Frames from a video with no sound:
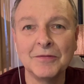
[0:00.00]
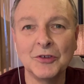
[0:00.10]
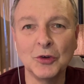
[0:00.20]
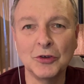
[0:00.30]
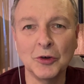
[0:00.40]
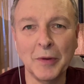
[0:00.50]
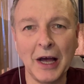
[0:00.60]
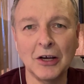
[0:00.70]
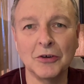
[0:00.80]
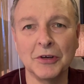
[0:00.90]
YouTube
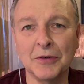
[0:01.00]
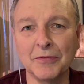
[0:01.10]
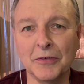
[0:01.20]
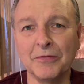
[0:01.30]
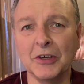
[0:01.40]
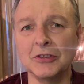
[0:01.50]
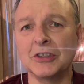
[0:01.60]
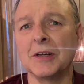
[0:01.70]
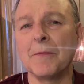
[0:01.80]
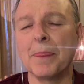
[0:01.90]
algorithm. For
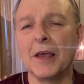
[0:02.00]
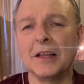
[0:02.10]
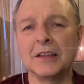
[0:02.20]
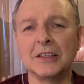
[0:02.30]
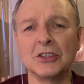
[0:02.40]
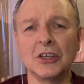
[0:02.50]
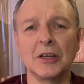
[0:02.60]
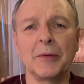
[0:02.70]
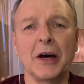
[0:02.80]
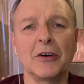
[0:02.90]
first, let's talk
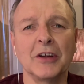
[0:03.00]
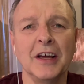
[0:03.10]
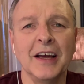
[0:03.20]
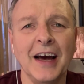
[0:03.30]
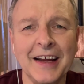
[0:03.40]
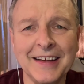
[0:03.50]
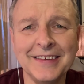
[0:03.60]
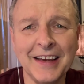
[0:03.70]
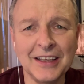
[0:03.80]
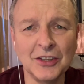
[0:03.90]
about how do you
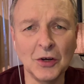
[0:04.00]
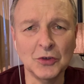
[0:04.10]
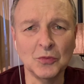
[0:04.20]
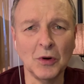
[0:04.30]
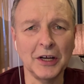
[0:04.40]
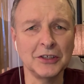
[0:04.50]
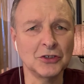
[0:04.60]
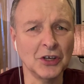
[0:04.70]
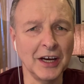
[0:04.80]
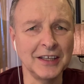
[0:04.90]
take notes while you're
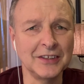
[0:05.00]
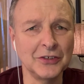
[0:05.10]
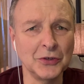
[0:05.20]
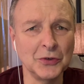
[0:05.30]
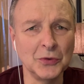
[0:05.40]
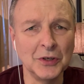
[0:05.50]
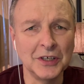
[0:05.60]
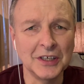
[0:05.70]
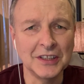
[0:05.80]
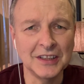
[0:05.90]
trying to
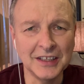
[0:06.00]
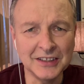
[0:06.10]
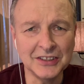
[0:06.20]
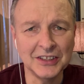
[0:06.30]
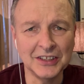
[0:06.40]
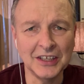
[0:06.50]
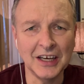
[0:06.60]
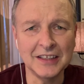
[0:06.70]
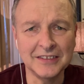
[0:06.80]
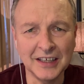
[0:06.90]
listen
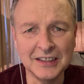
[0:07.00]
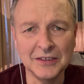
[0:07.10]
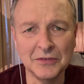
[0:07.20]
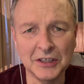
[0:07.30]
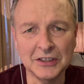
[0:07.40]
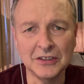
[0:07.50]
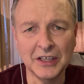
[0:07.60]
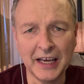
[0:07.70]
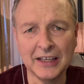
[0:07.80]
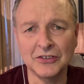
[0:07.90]
attentively to
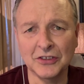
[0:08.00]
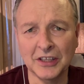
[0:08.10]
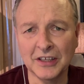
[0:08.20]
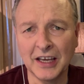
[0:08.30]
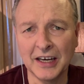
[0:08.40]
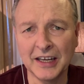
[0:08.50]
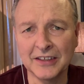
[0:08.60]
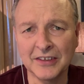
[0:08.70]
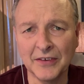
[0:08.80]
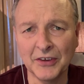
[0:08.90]
the answer that the
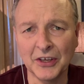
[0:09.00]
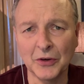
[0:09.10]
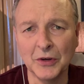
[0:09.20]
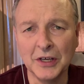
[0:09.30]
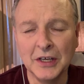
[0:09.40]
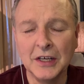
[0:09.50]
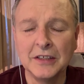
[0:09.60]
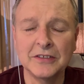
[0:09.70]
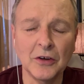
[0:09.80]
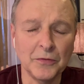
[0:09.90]
candidate's giving you.
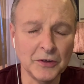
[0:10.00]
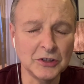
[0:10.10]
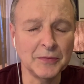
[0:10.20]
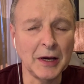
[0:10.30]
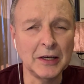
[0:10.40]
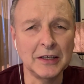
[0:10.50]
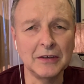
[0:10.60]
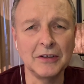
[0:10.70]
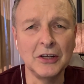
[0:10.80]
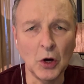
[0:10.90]
So first
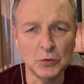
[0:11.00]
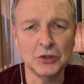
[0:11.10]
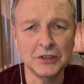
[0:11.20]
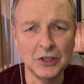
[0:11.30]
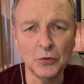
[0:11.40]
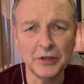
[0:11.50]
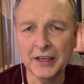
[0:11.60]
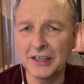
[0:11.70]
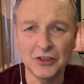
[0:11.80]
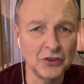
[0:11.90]
about notes,
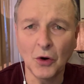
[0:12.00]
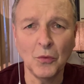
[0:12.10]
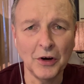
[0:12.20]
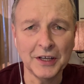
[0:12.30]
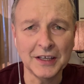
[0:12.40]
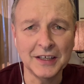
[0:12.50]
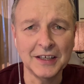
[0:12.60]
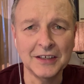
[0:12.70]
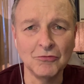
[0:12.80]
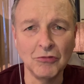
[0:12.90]
note-taking. You don't want to
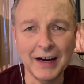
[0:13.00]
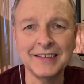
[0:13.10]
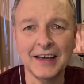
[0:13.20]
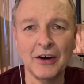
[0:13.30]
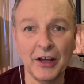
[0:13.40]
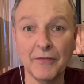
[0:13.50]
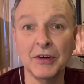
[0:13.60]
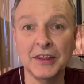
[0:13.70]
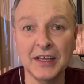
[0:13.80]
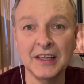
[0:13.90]
write down
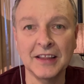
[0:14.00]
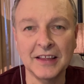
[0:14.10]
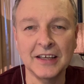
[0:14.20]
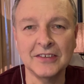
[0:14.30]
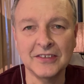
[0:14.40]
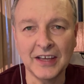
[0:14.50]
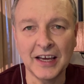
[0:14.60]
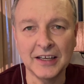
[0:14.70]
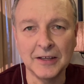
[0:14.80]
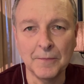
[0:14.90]
everything that they said.